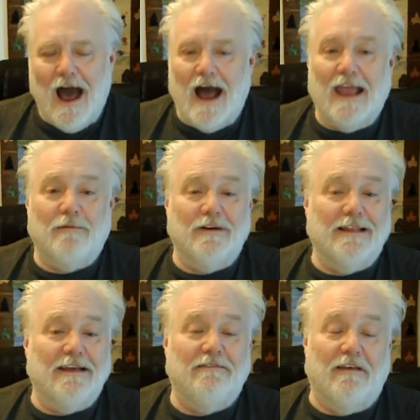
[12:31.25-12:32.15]
I am
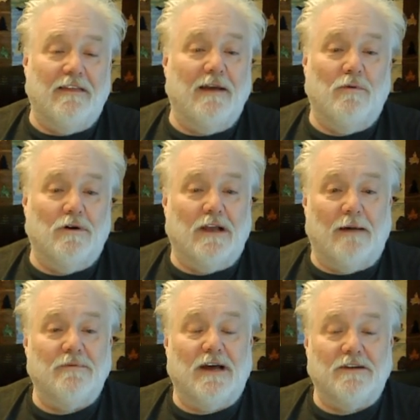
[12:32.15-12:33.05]
relieved that they will
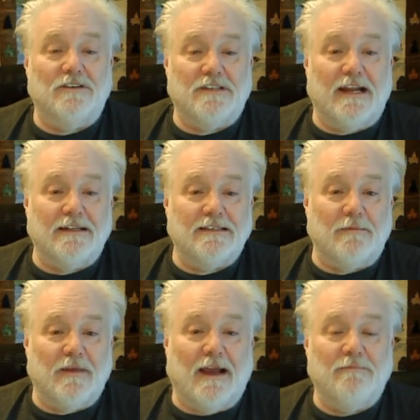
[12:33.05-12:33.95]
come to understand
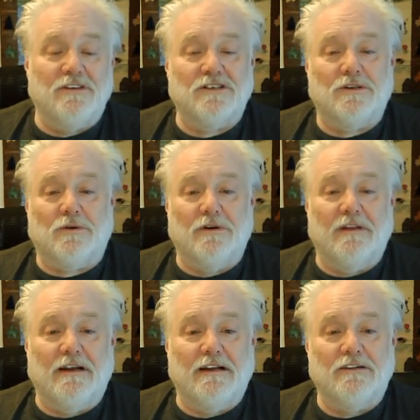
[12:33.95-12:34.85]
something. I'm just sorry
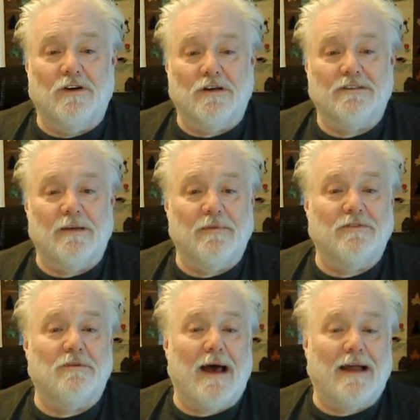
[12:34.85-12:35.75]
that it took something
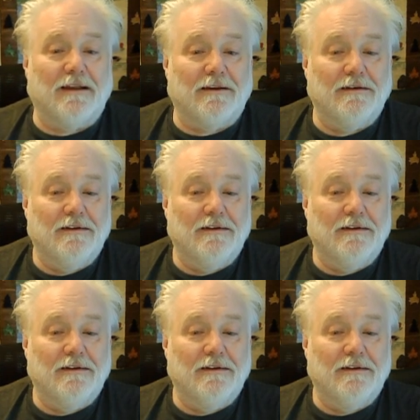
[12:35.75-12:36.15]
dramatic.